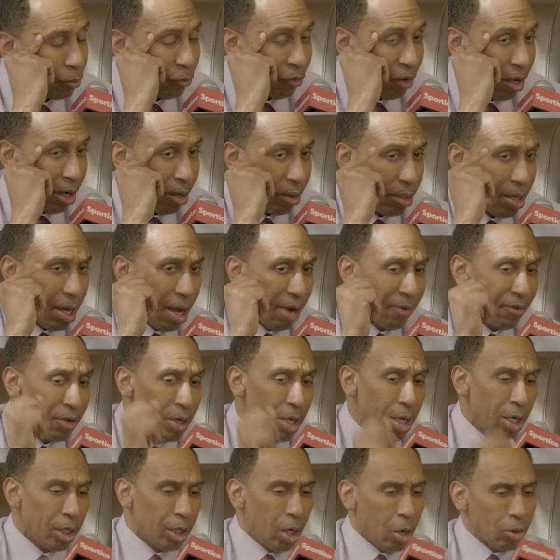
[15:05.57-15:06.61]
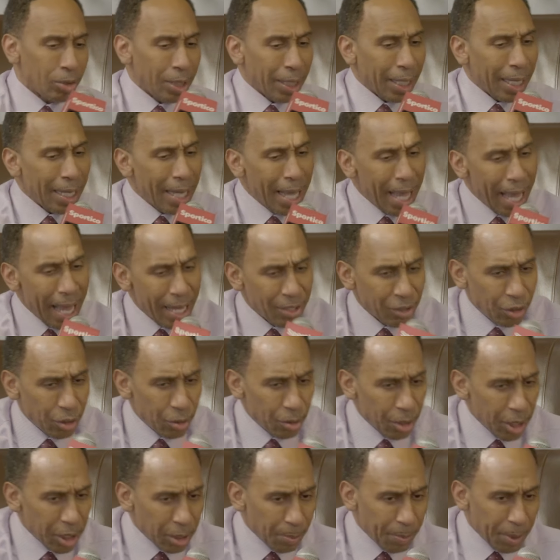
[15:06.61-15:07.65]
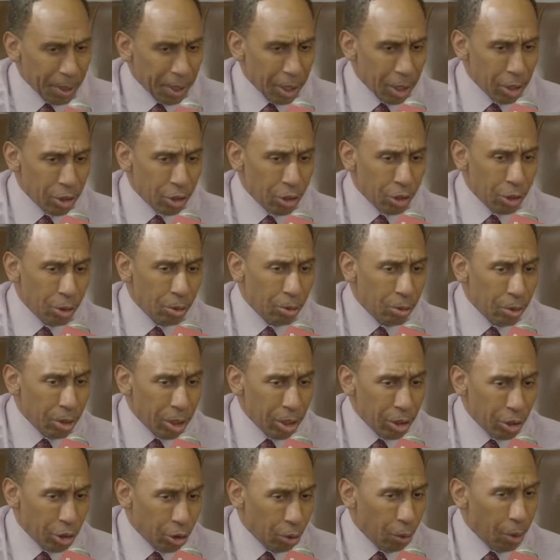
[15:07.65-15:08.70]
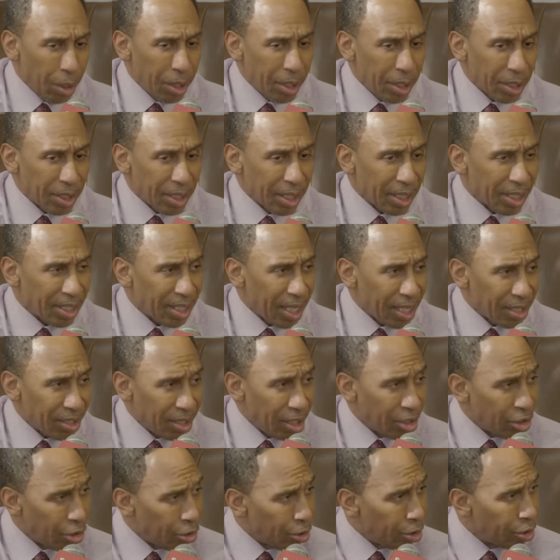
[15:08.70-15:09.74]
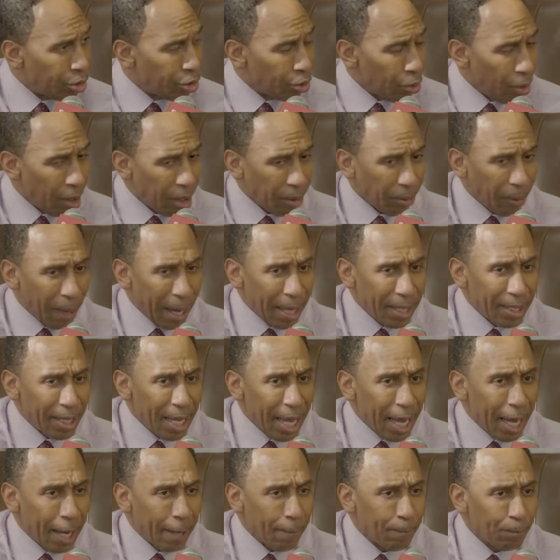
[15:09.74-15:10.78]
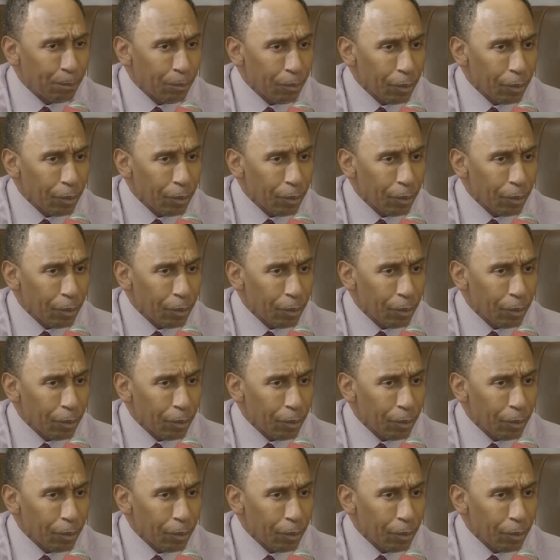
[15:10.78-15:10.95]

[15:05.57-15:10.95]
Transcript: fair enough. Coach, I got to ask you this because you enjoying the success that you're enjoying right now.